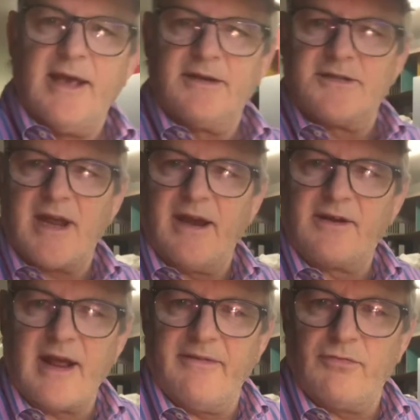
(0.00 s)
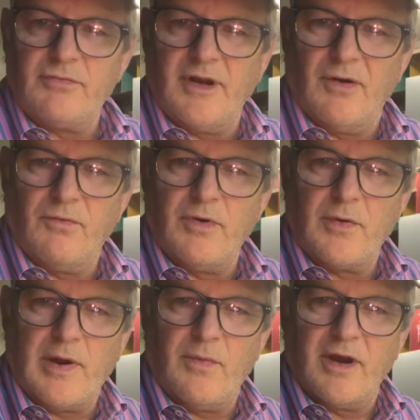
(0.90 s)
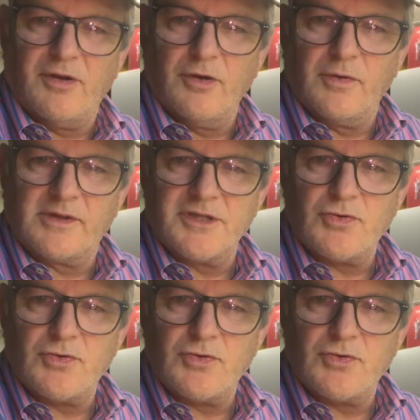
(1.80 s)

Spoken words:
decided kind of, what do I want to do with this?